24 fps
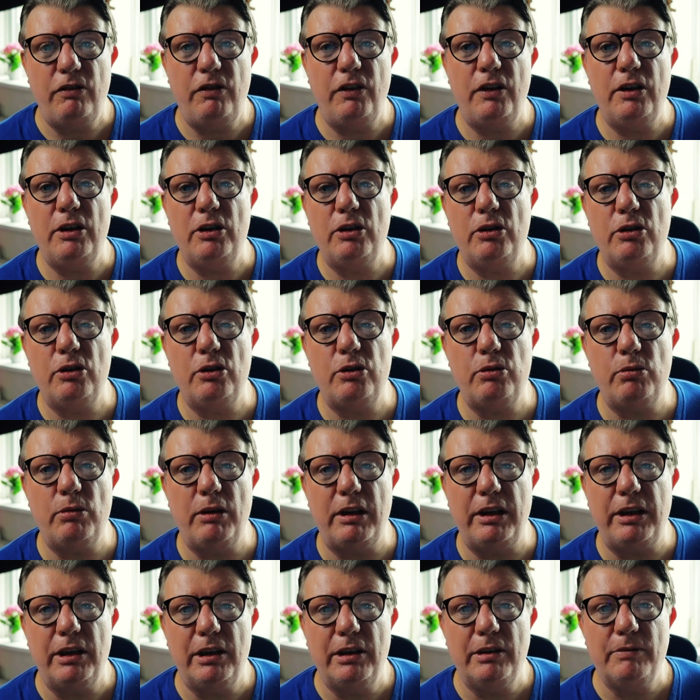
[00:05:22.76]
filled
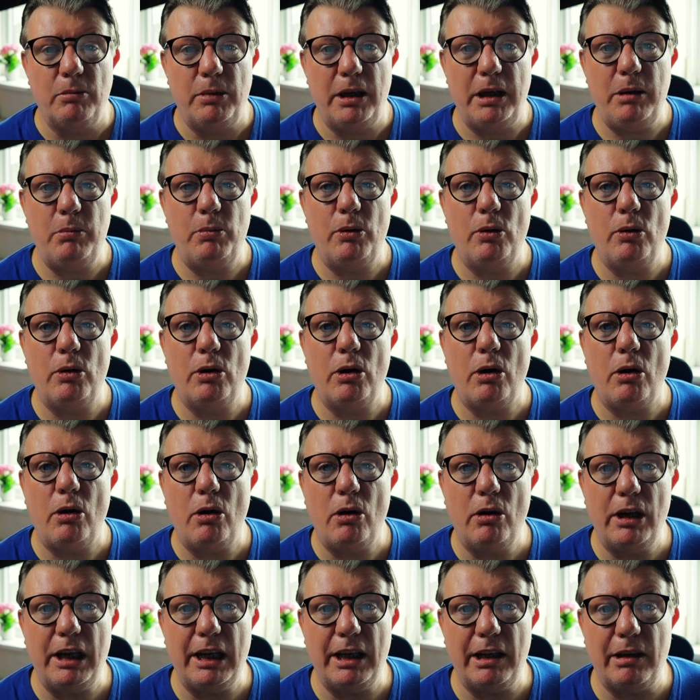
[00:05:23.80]
with people
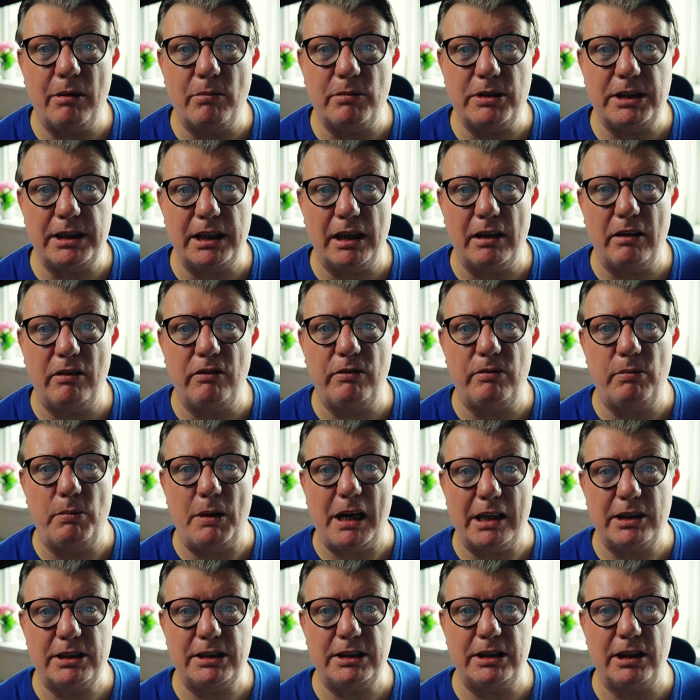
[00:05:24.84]
calling themselves
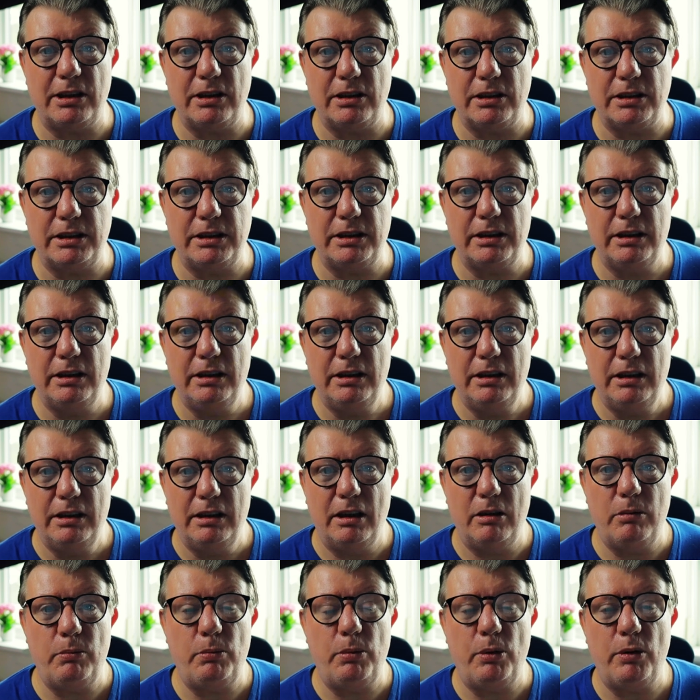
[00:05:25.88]
pastors
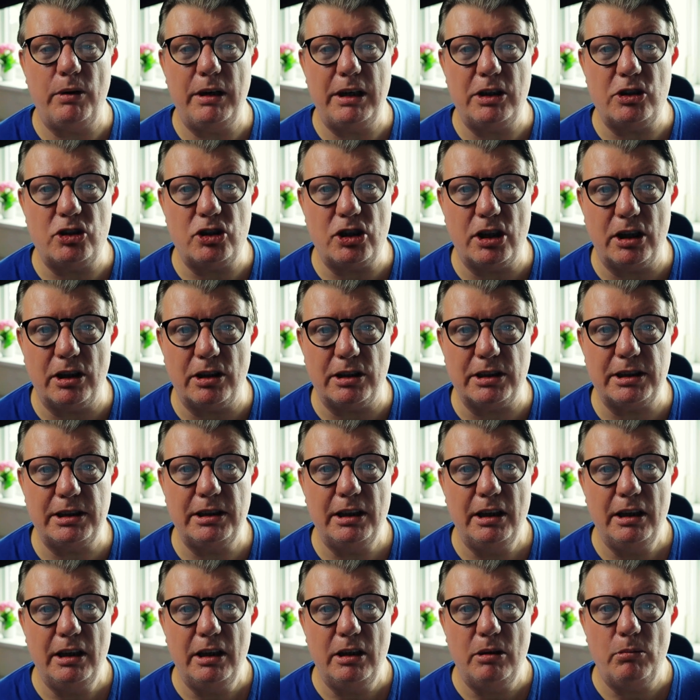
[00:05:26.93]
and preachers,
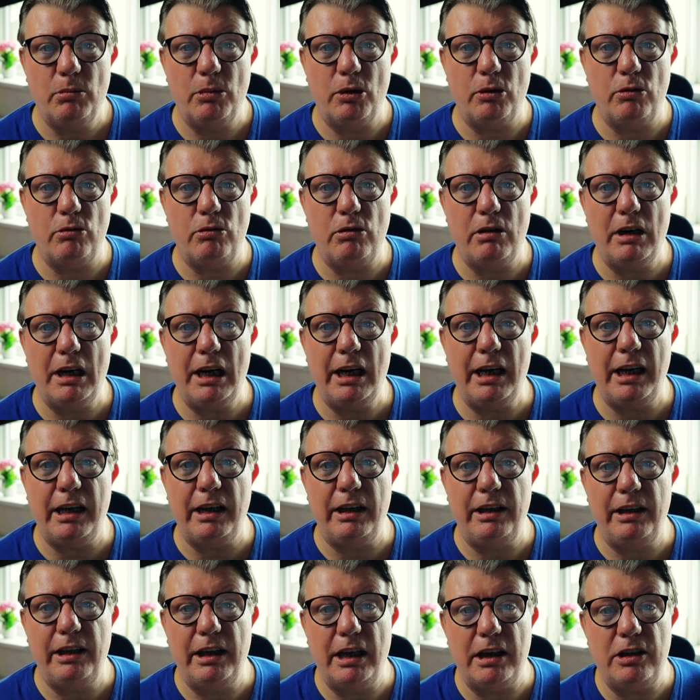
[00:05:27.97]
but
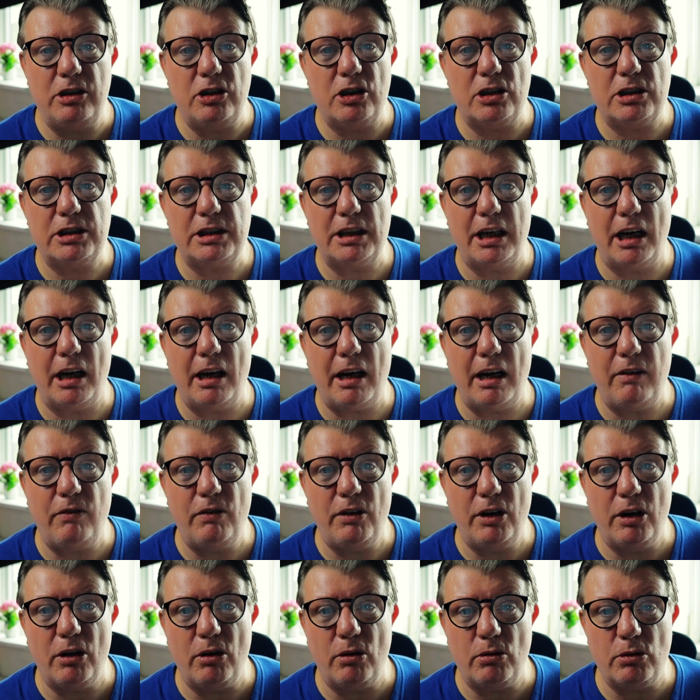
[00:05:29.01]
really they're just
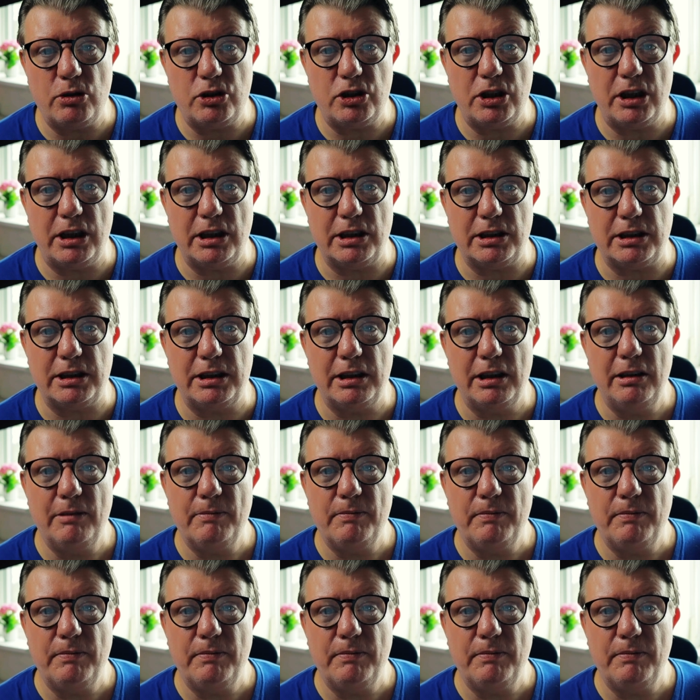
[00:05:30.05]
life coaches.